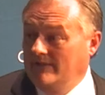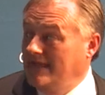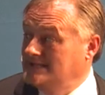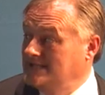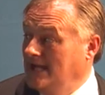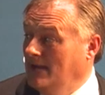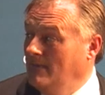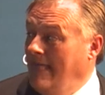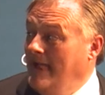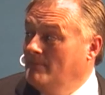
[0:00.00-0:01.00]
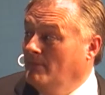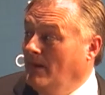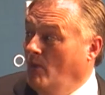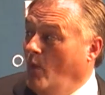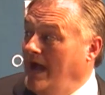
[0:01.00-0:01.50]
that set up. But
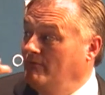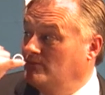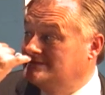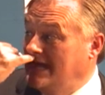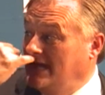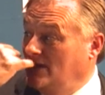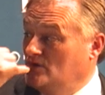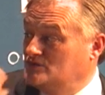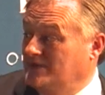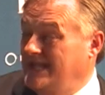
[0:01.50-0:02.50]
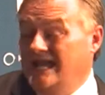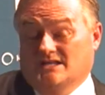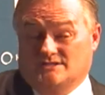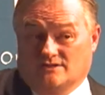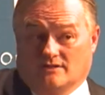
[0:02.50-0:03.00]
my wife was diagnosed with
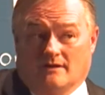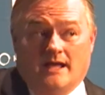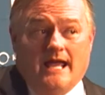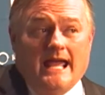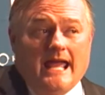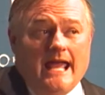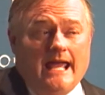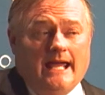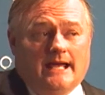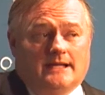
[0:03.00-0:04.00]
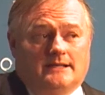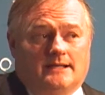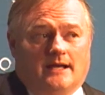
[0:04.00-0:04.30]
cancer, and